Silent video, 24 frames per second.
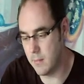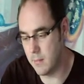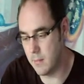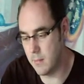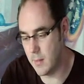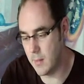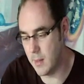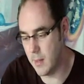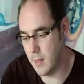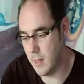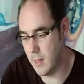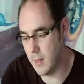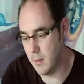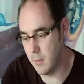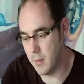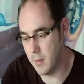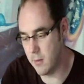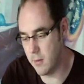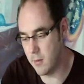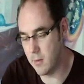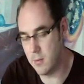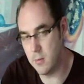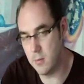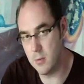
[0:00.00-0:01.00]
healing
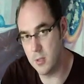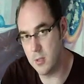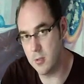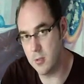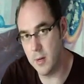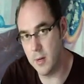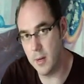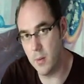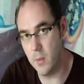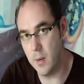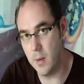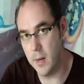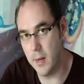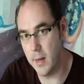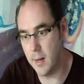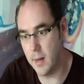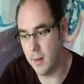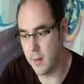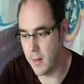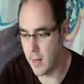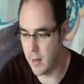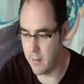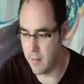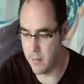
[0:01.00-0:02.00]
miracles straight away
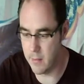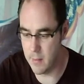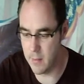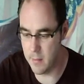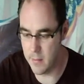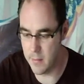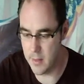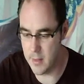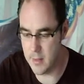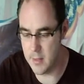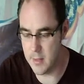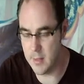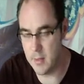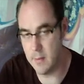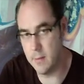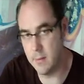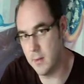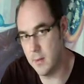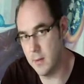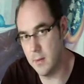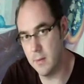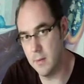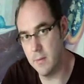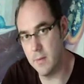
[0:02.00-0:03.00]
and have an offensive and
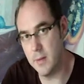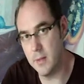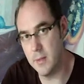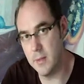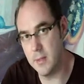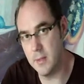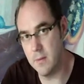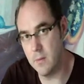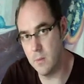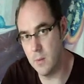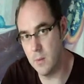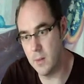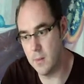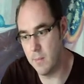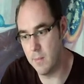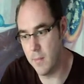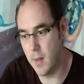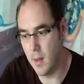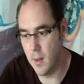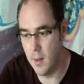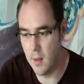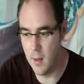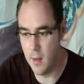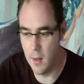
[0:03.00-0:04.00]
a defensive one,
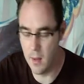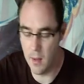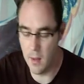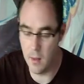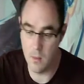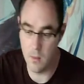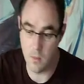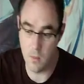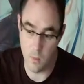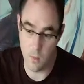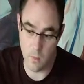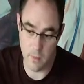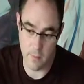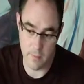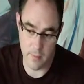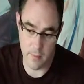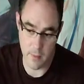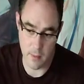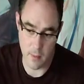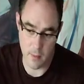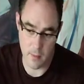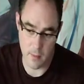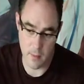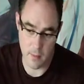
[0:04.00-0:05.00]
along with
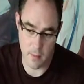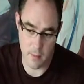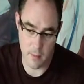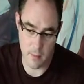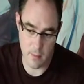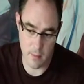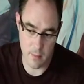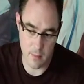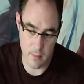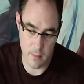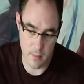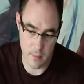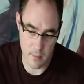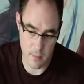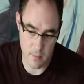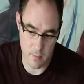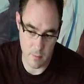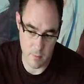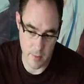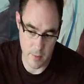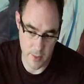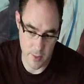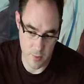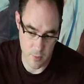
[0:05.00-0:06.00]
the the
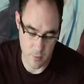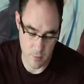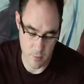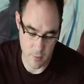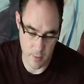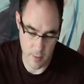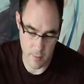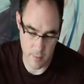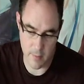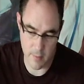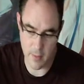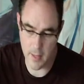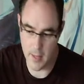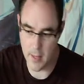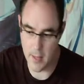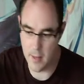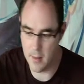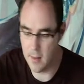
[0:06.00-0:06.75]
redraw over there.